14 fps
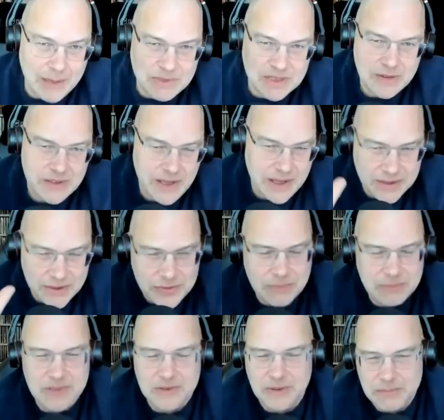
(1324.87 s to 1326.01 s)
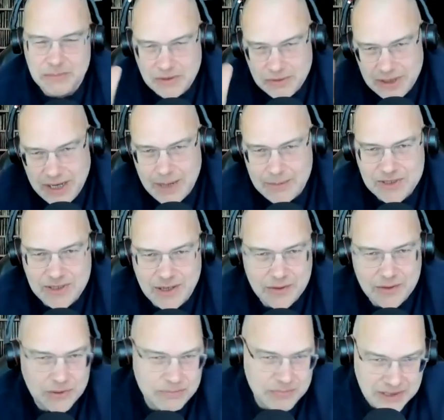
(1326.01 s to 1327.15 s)
I'm just going to go, here's what I'm going to do. I'm going to go to
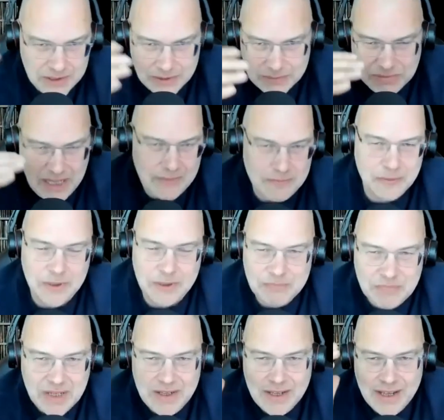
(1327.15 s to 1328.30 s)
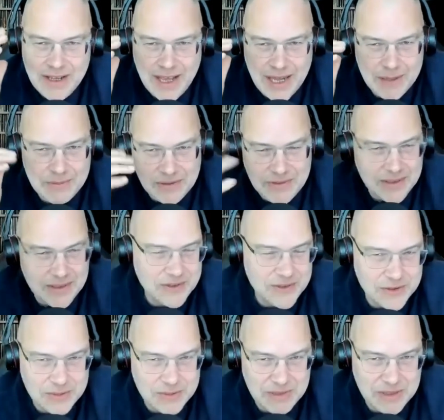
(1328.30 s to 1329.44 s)
Amazon or pick your platform and I'm, they got a
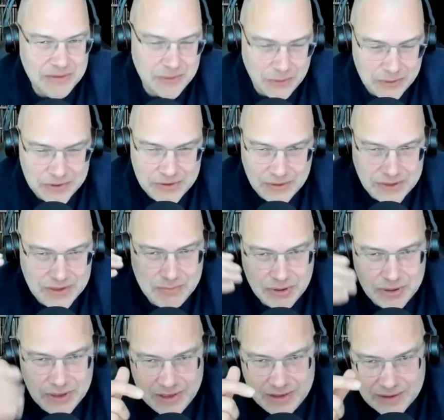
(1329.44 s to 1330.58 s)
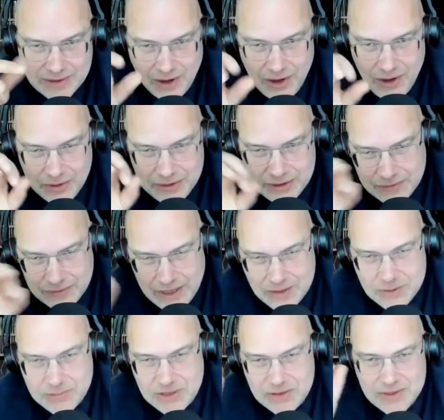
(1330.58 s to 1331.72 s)
search menu, of course. So I just yeah. put in the, all the different
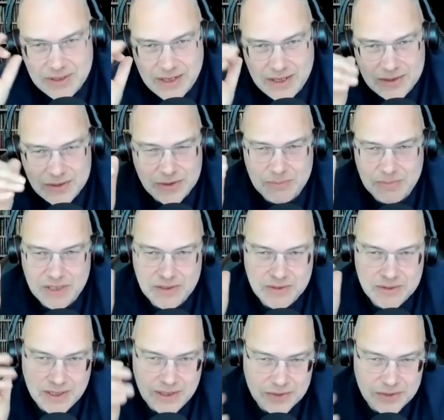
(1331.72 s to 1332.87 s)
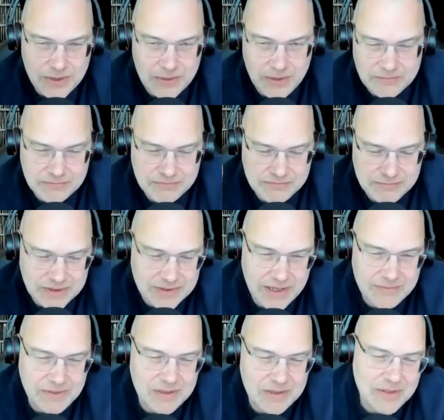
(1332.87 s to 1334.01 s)
attributes in the search menu and say, here's what I want. It's,
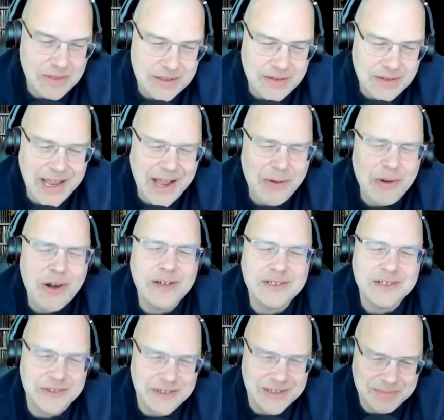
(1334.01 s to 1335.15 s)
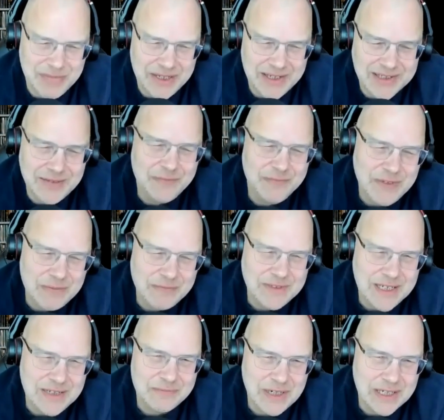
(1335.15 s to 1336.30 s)
and you think, oh, how hard could this be? It's a
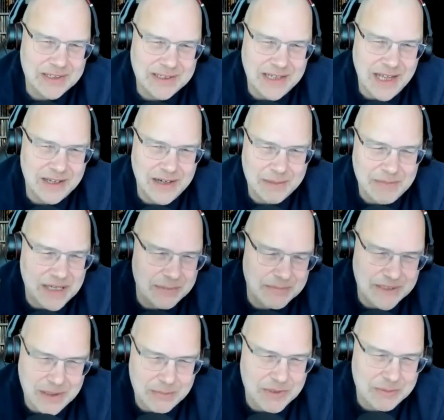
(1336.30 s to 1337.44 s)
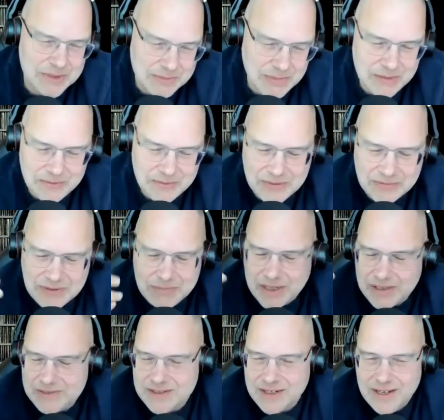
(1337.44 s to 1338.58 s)
fifteen freaking dollar. I made up the number, but it's probably fifteen
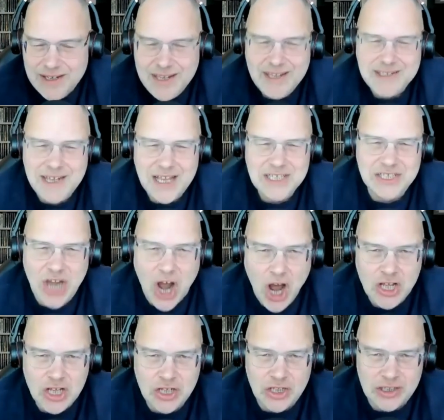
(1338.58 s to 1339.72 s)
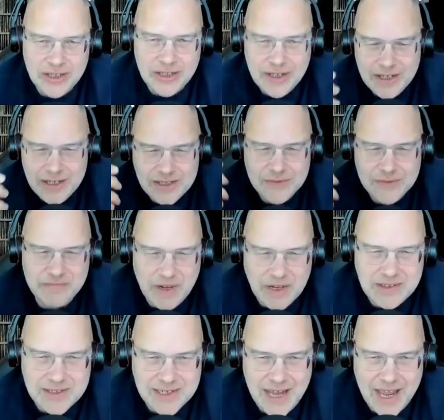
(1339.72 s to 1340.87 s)
bucks. It's a dongle. Just yep.
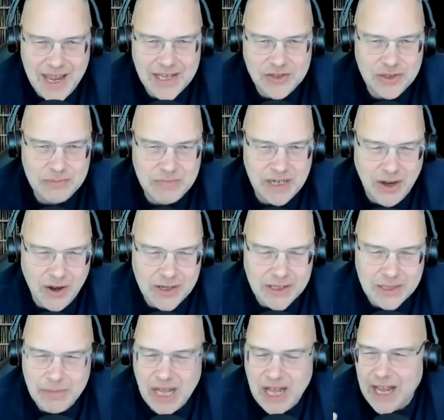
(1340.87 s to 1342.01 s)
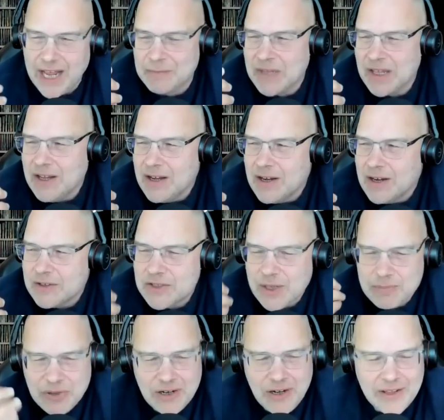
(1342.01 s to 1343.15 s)
fun to say. It shouldn't be hard to buy. So I
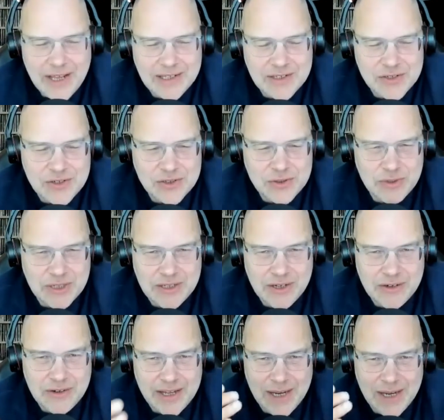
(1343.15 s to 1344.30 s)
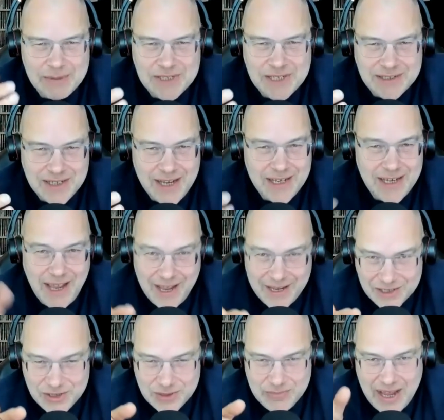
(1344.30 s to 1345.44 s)
put all that in the search window and Amazon says, hey, I
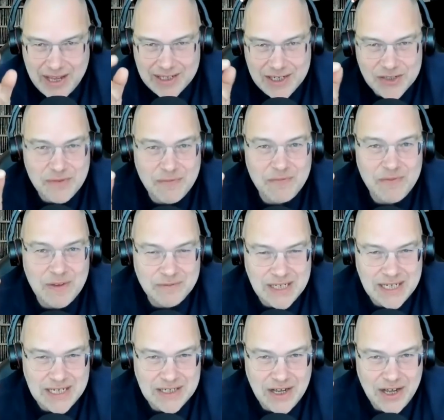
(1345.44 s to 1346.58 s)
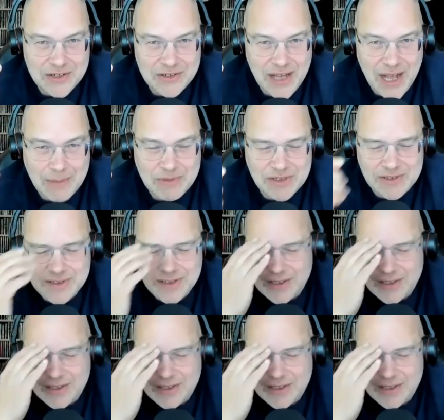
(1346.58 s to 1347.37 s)
got your back. Here's fifteen hundred options.